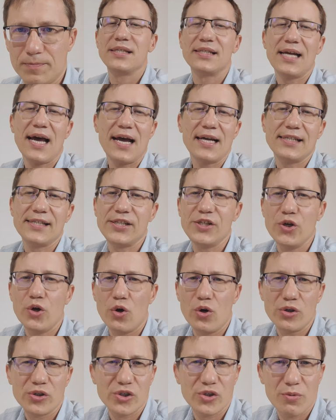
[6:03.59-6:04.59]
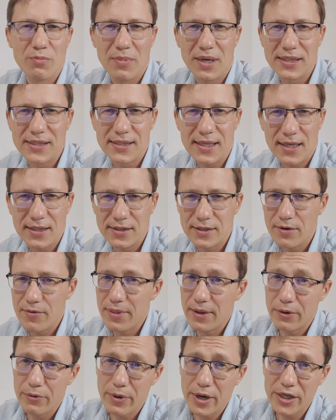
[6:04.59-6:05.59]
Besides, you also must answer
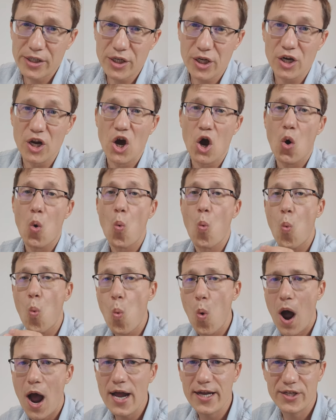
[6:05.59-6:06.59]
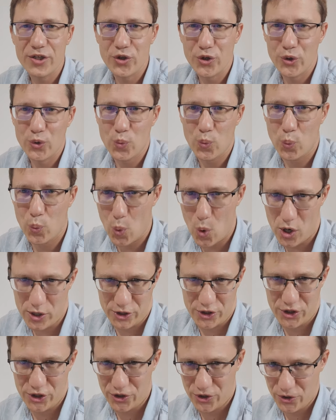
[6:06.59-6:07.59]
the question, why do you
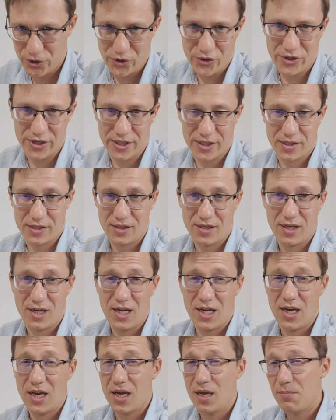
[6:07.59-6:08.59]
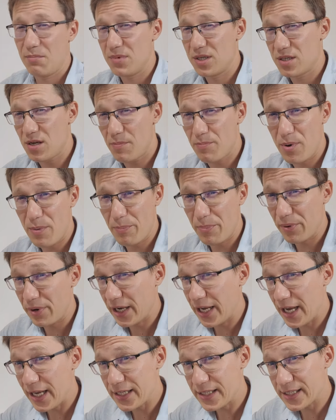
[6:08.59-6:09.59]
want to do this?
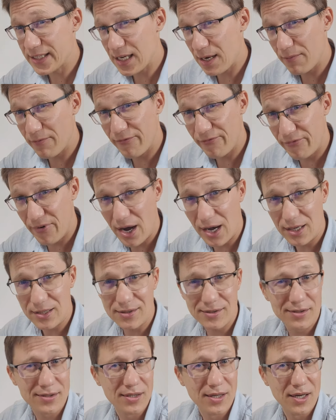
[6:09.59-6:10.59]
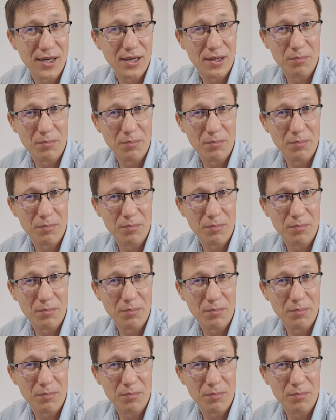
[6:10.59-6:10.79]
misappropriate some funds.